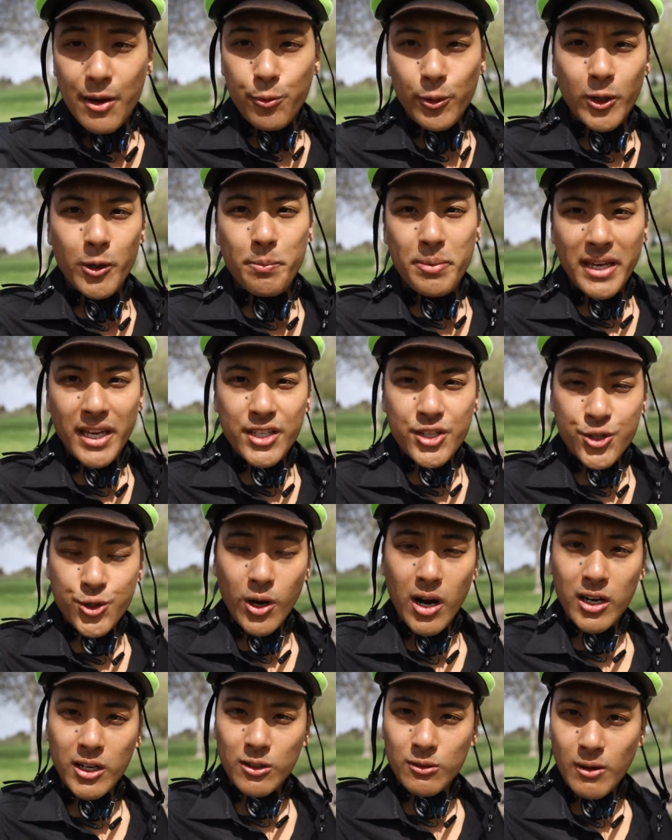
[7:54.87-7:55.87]
I will be a
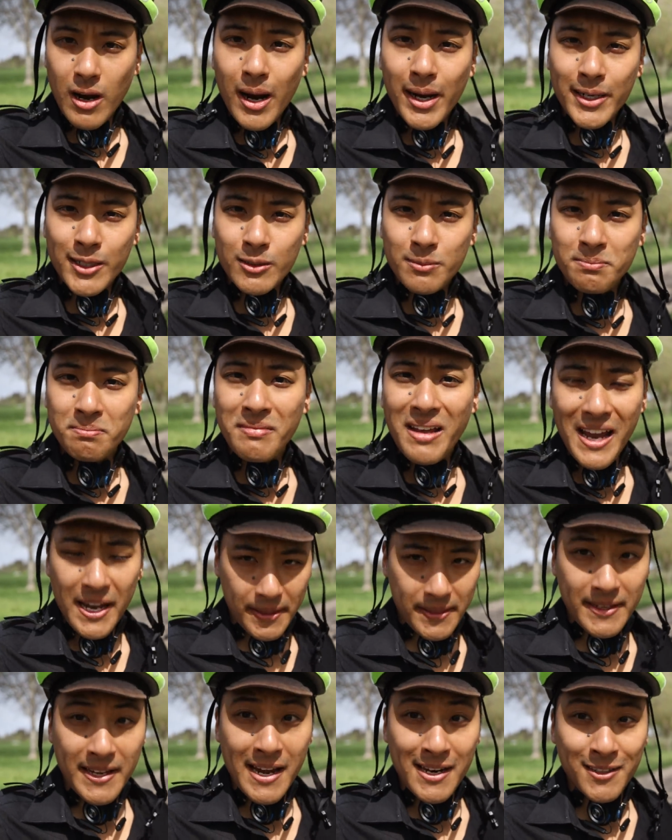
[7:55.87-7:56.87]
stronger rider
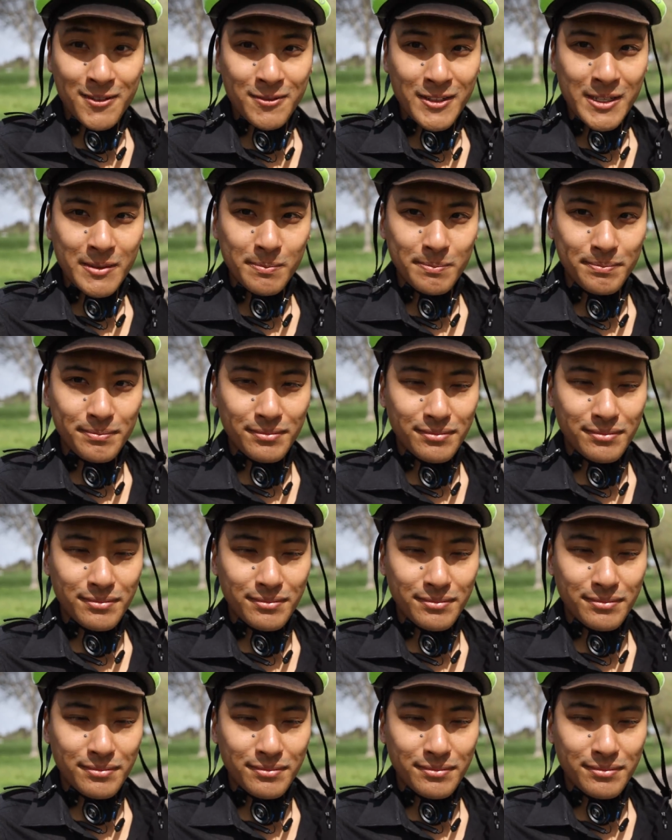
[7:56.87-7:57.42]
at the end of it.